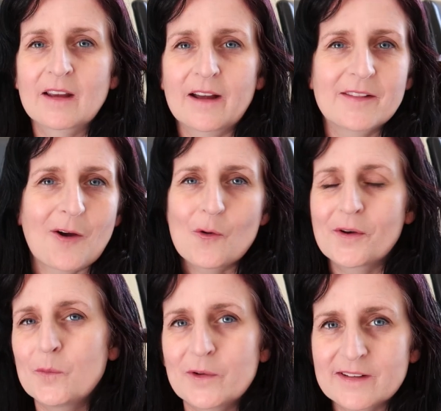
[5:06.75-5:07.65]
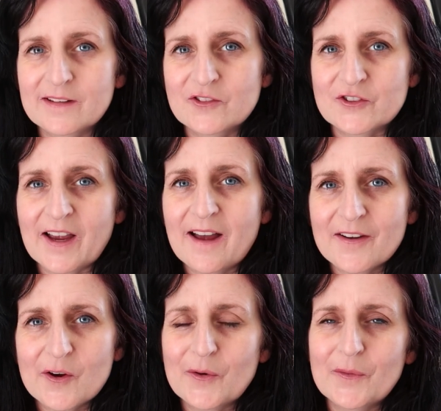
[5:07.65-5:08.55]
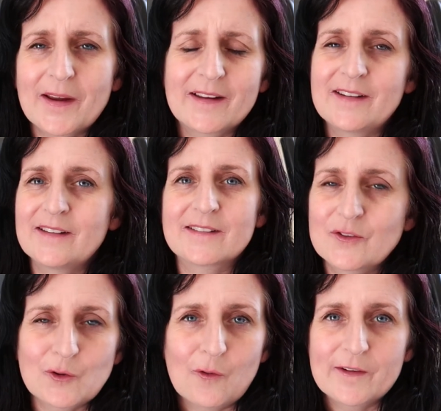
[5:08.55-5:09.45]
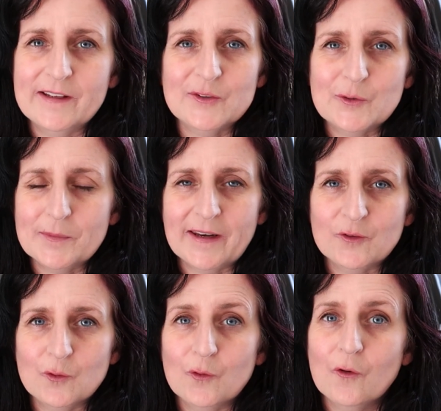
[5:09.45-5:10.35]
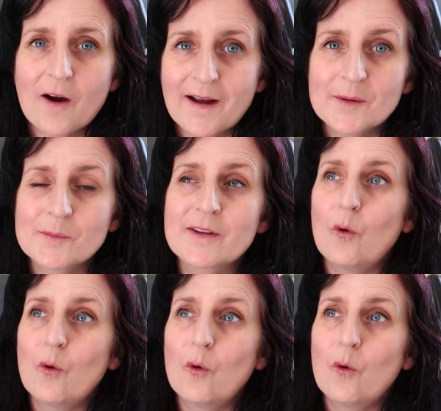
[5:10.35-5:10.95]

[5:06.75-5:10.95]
kind of the only wizard in Chicago, and he's solving supernatural crimes.